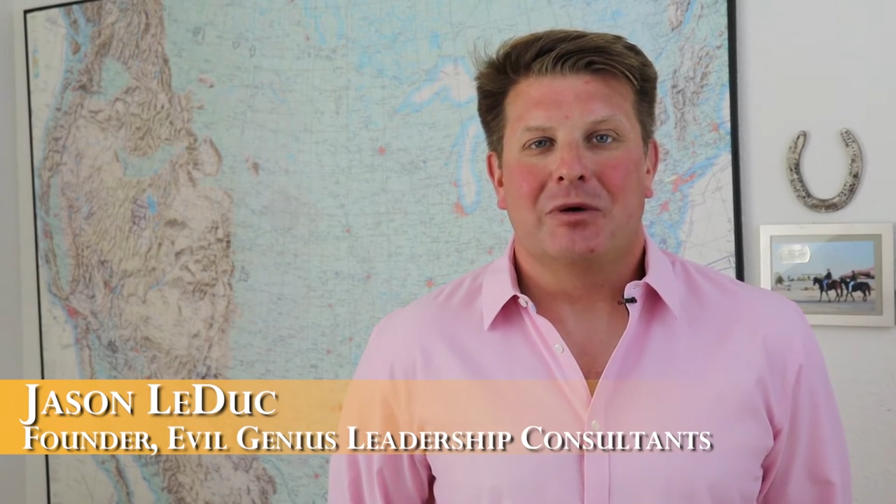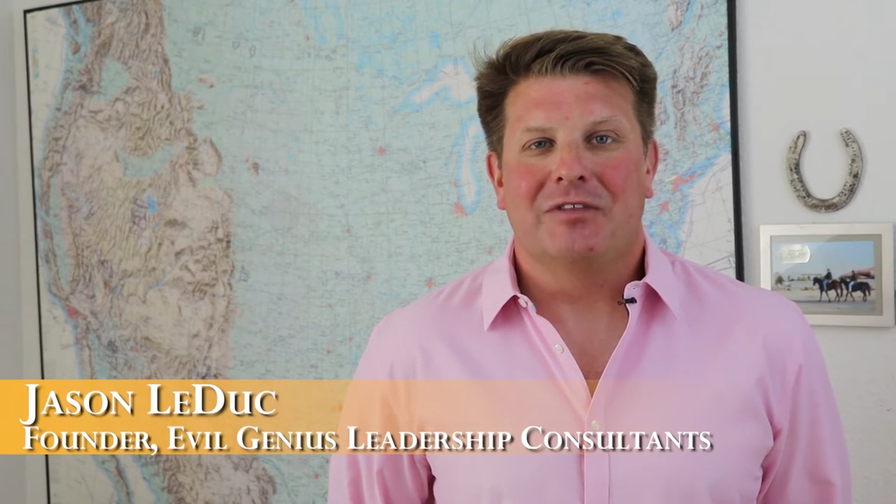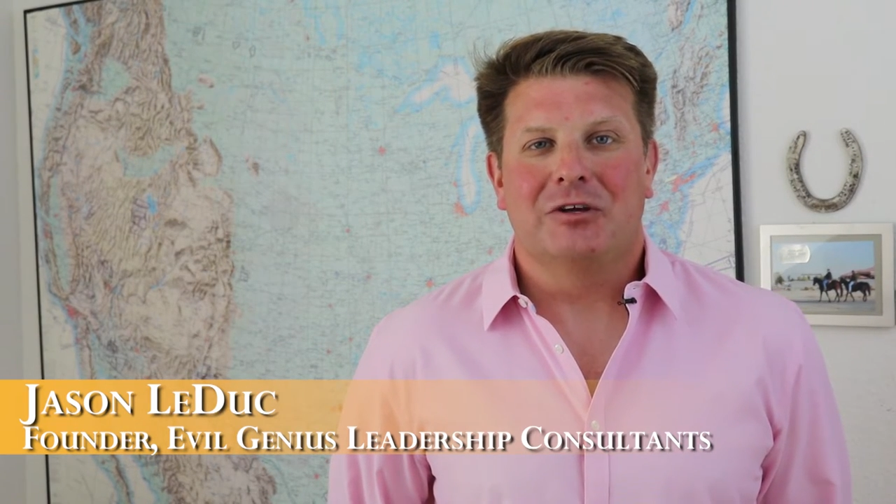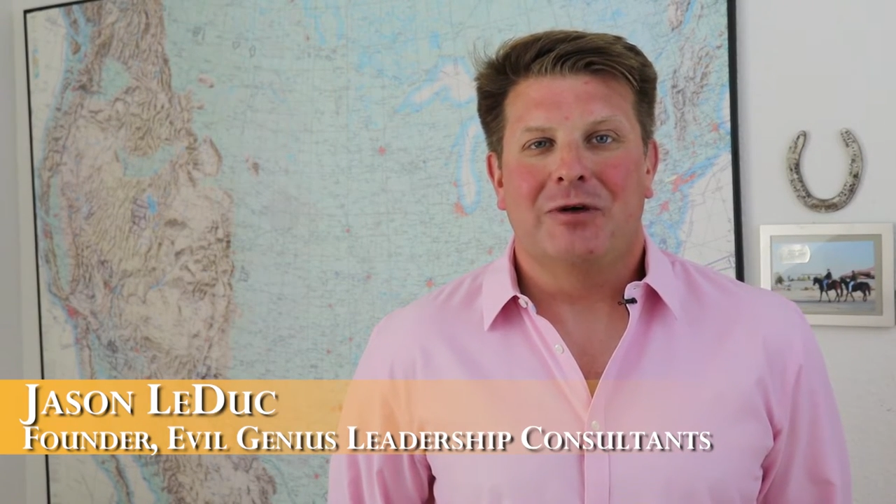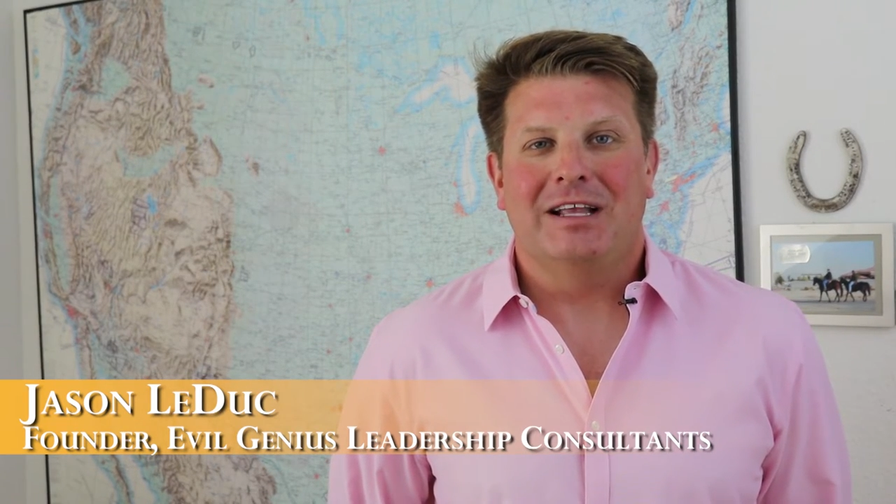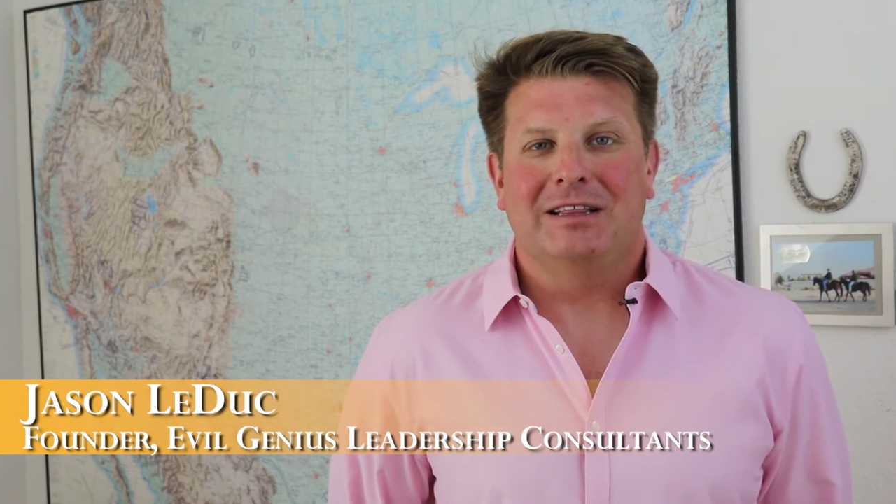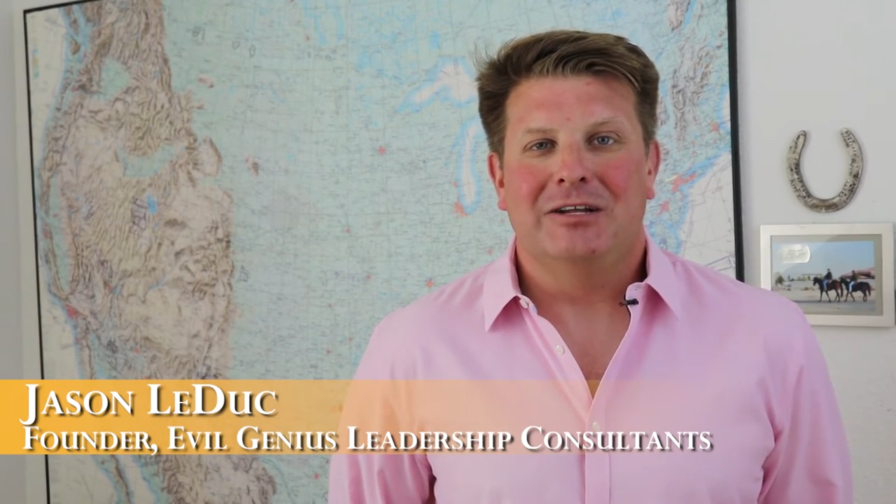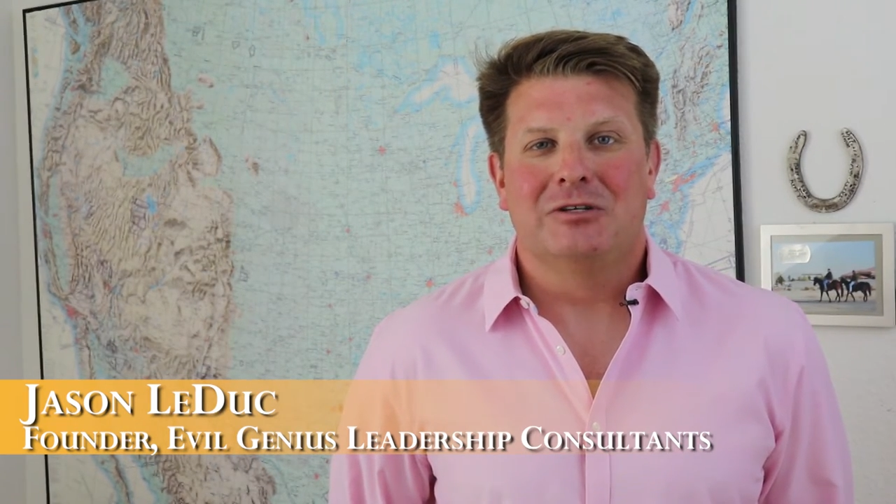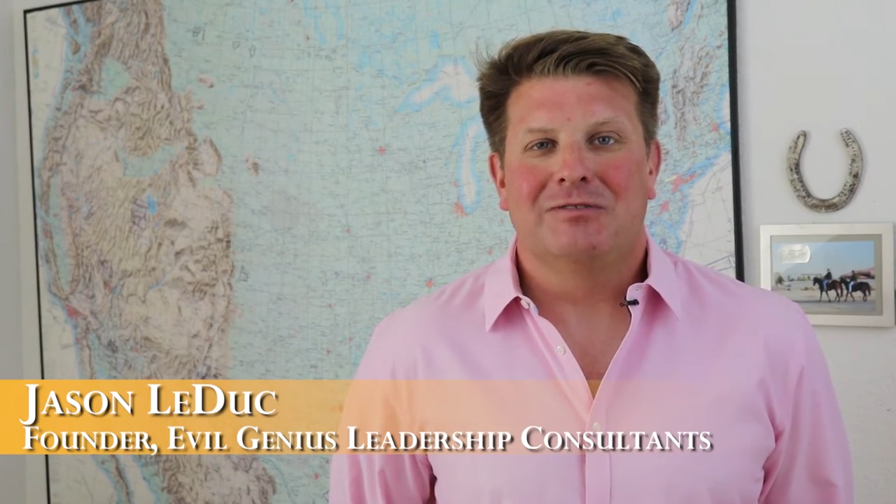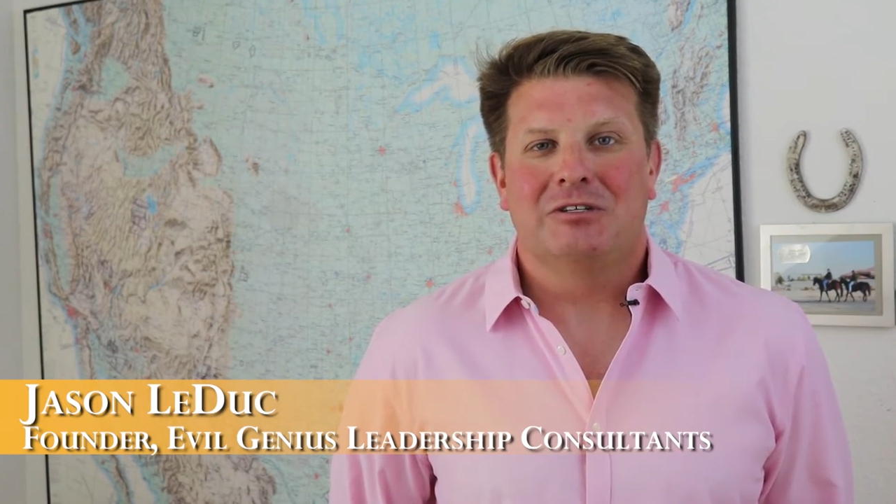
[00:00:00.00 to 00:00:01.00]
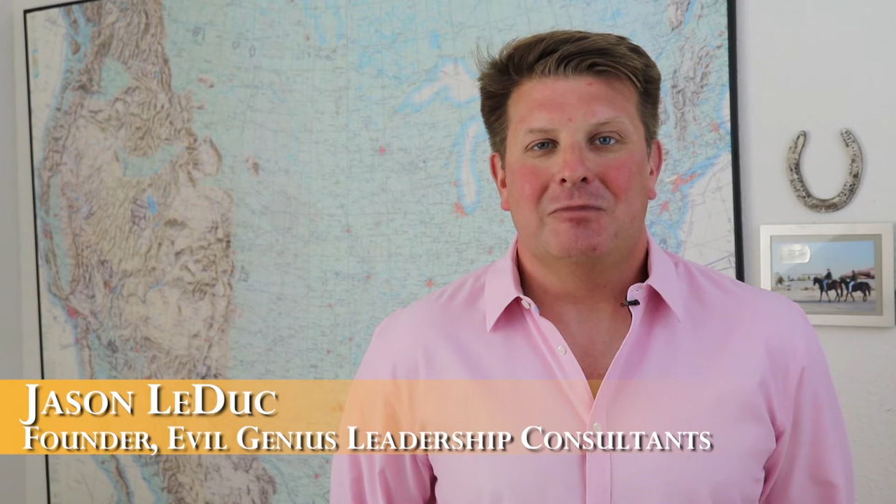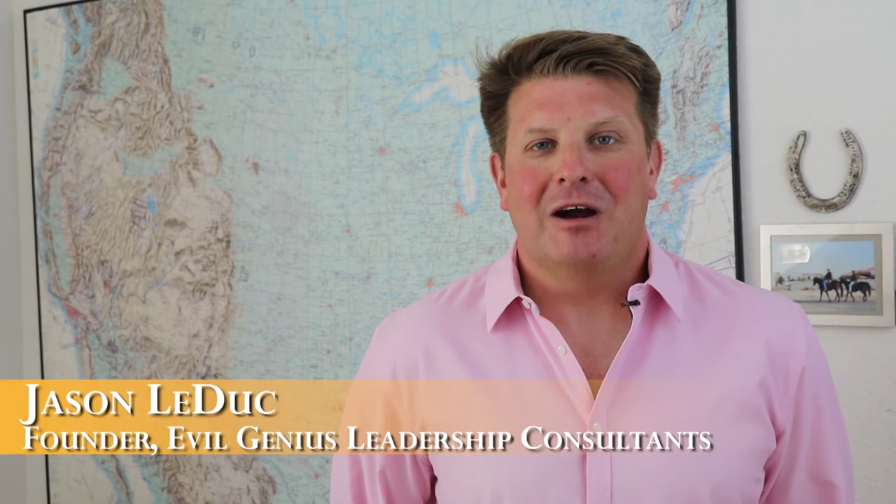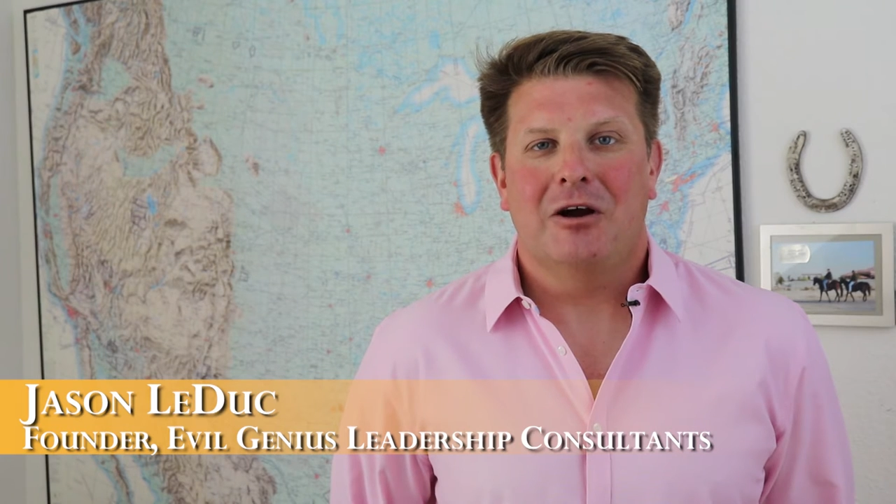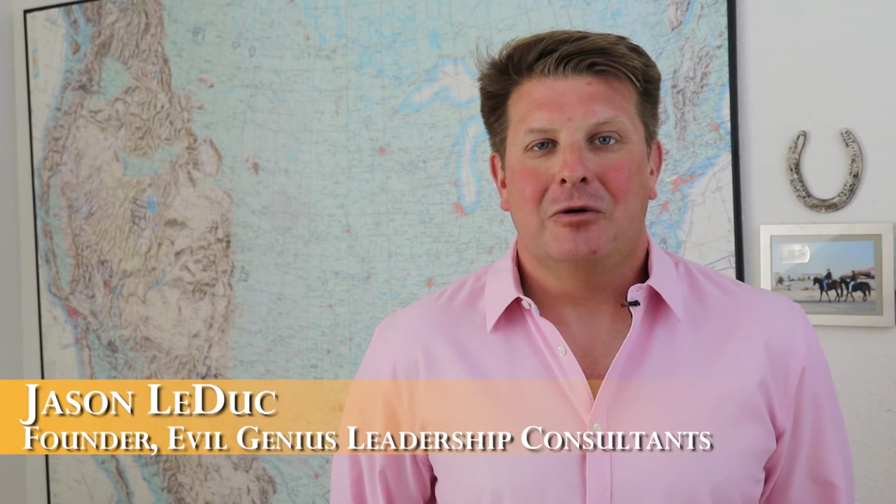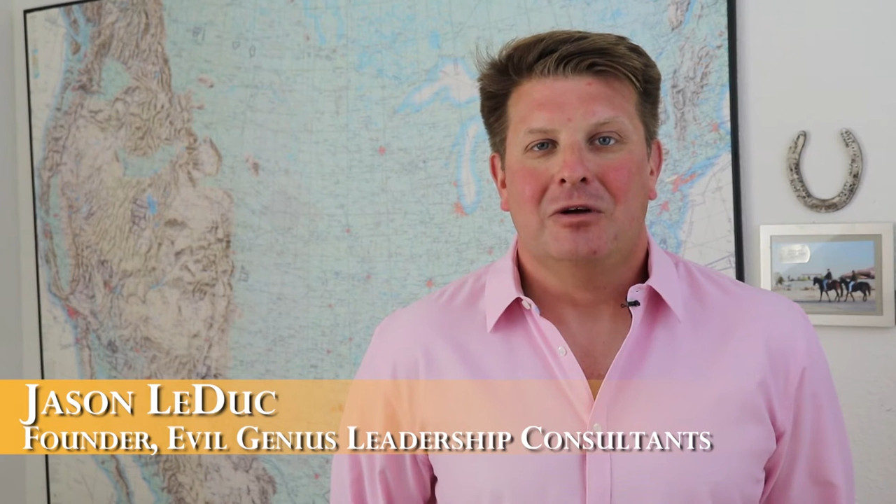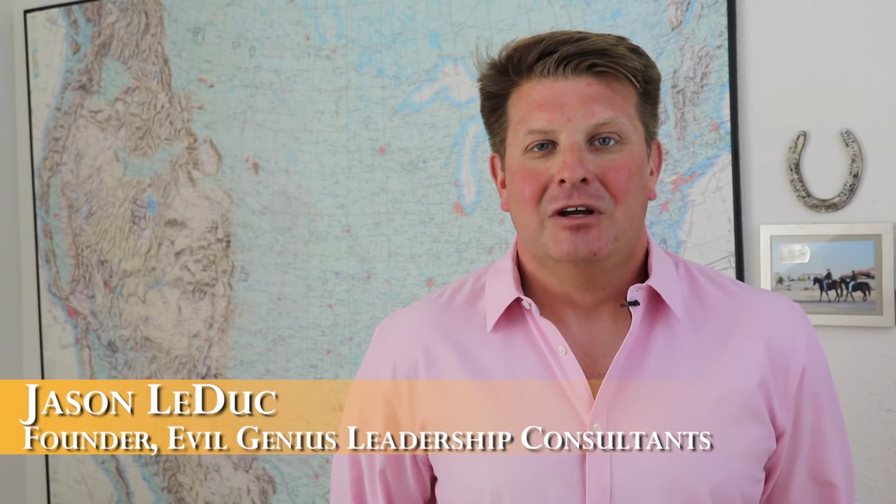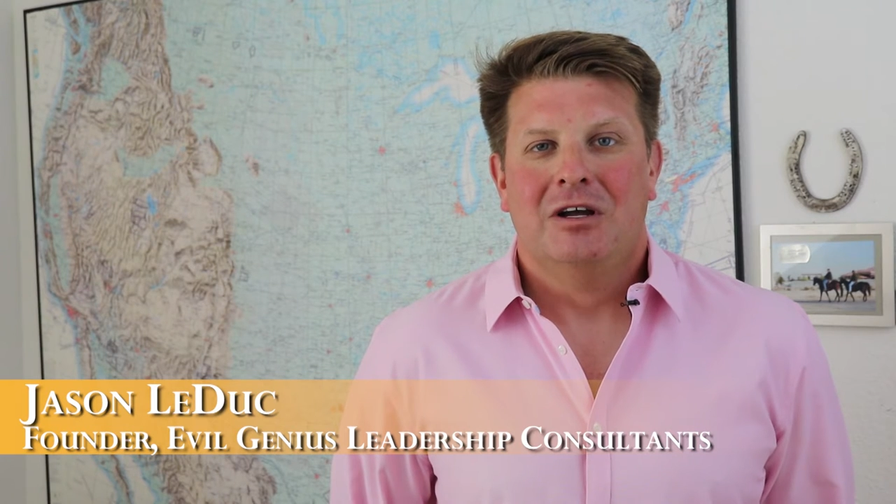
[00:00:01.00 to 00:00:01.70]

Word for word: one of the great leaders of tomorrow.